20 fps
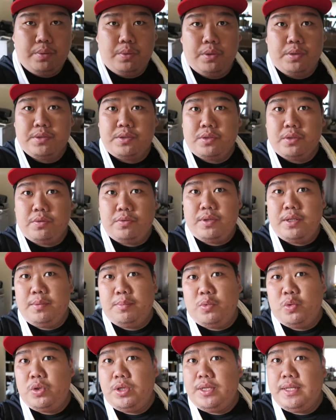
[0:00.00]
Well, it's not really
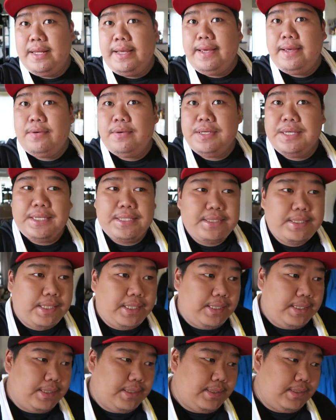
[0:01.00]
morning now. It
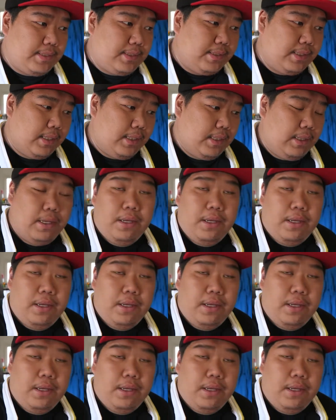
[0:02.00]
is